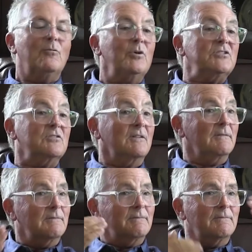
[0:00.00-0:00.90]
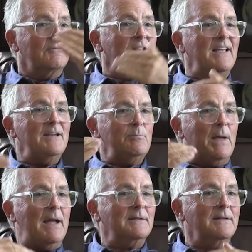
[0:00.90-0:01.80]
which related
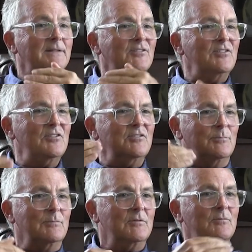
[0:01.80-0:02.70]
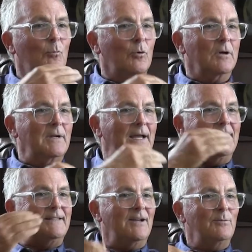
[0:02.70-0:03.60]
back to the systems work I
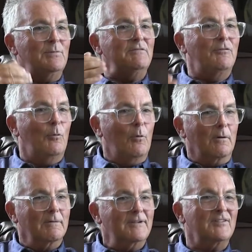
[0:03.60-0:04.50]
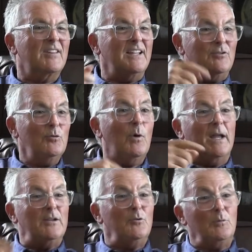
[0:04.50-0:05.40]
had done before because they knew
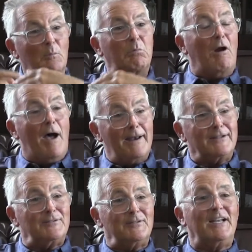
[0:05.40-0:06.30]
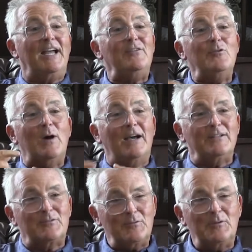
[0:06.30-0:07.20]
I knew the product and I knew how
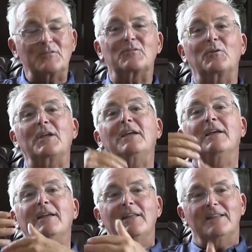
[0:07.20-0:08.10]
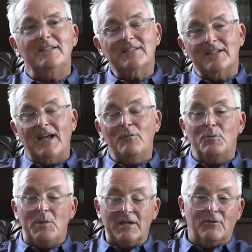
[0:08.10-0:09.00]
to do this. So they, they said it
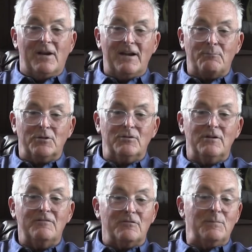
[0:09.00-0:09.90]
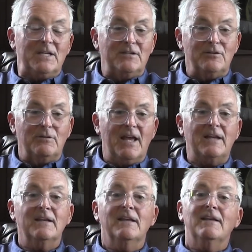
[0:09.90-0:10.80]
would be a great opportunity for me to do
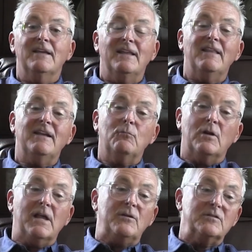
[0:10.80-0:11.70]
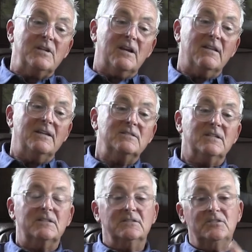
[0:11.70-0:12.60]
that. And then while I was there, they
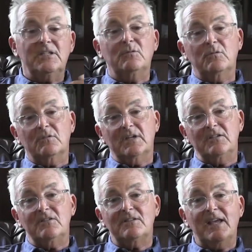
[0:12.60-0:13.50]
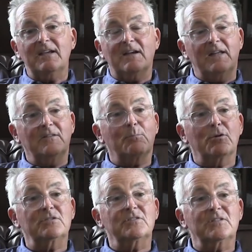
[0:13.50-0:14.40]
said, gee, can you take on the
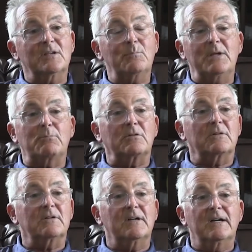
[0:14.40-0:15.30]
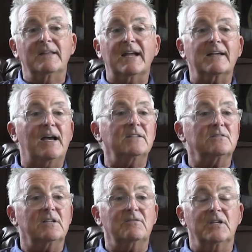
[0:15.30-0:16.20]
purchasing people? Uh, that
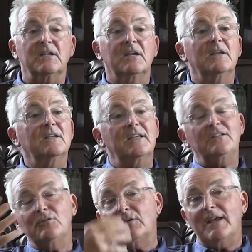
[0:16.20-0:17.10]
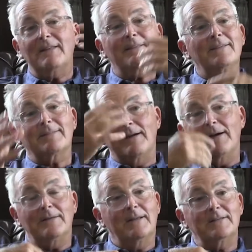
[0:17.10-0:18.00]
guy's leaving. Can you take this on?
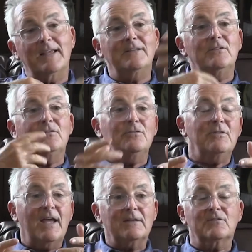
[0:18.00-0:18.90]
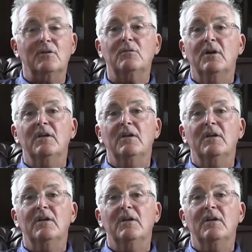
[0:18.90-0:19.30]
And can you do that? So